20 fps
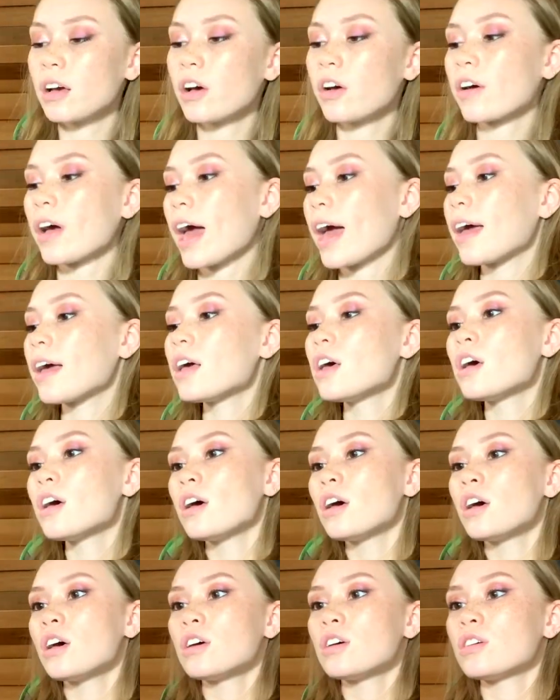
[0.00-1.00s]
Okay,
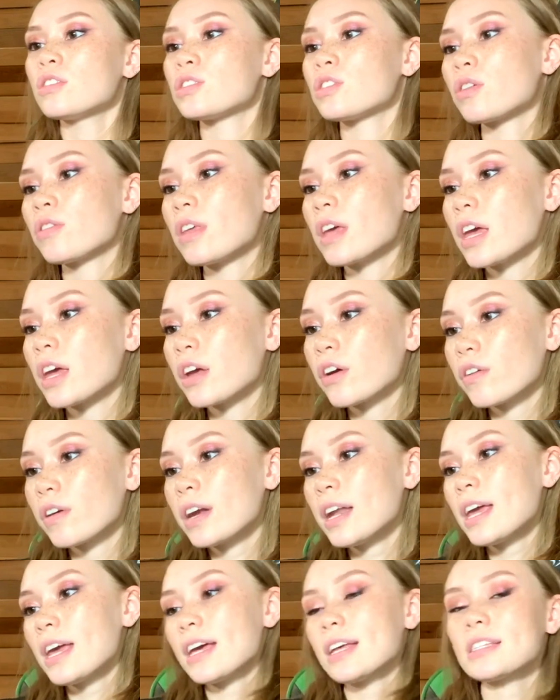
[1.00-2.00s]
so the
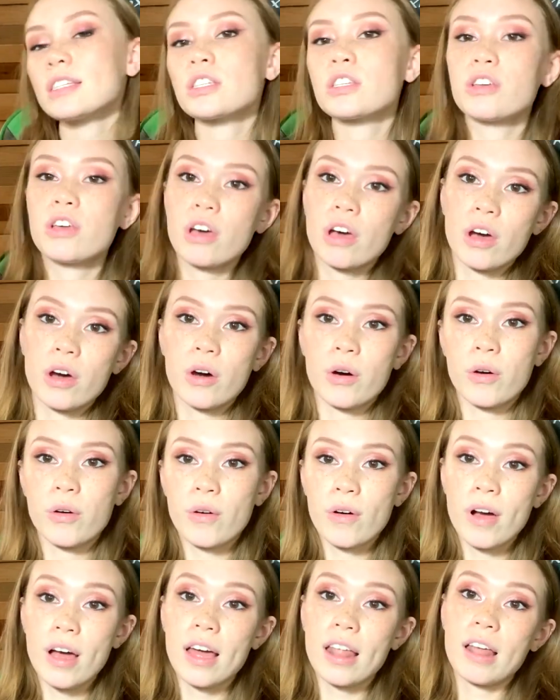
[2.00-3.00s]
ingredients
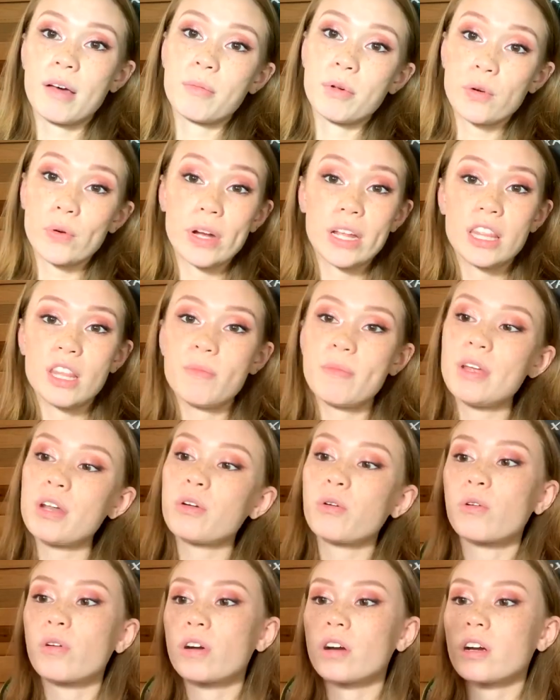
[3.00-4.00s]
go, and I'm gonna read them
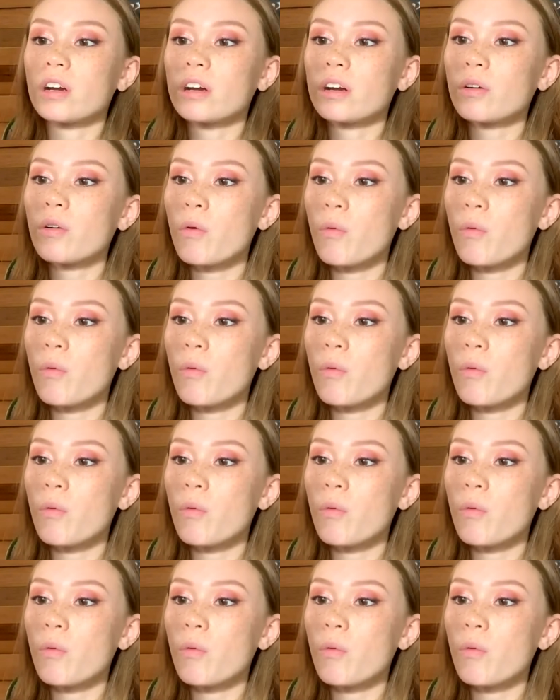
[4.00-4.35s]
in order,